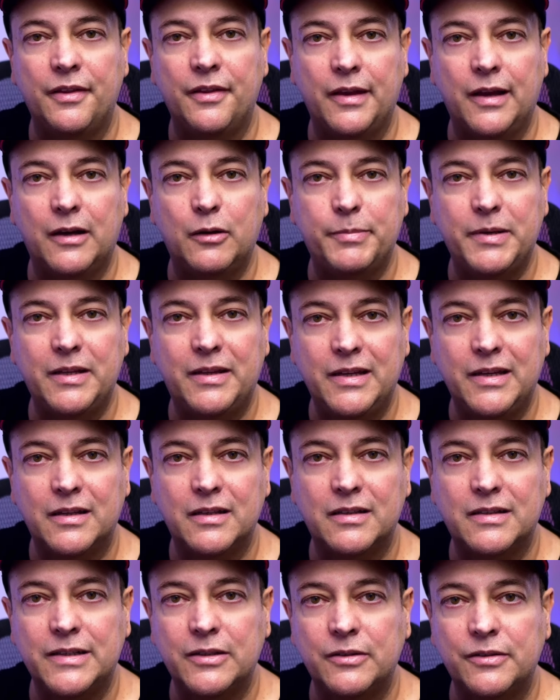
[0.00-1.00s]
That'll be the
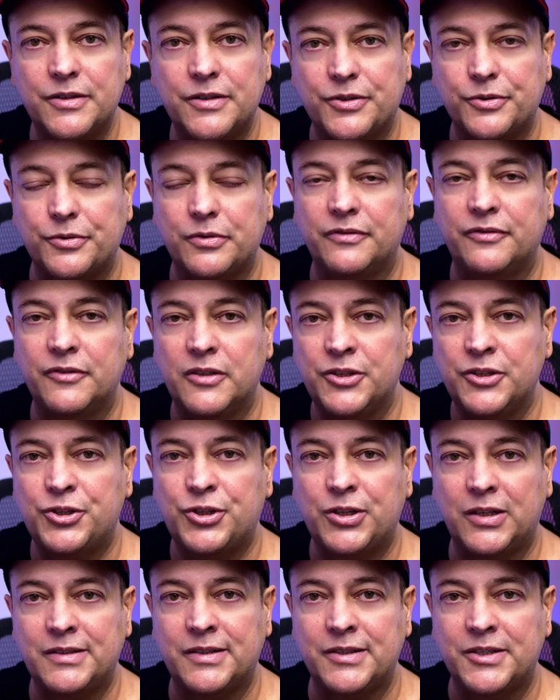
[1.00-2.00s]
ideal sort of
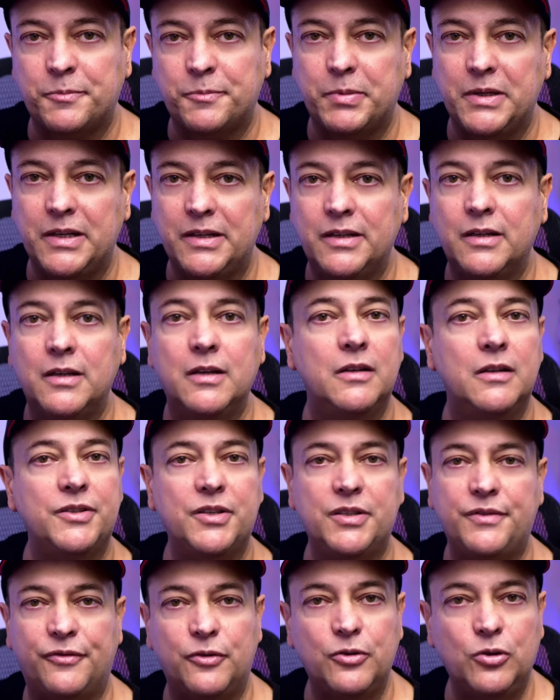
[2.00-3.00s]
shutter speed
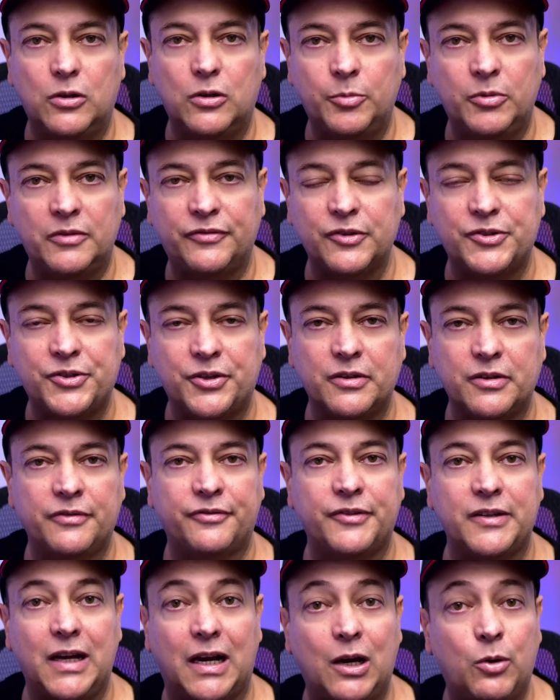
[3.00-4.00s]
just for normal photography.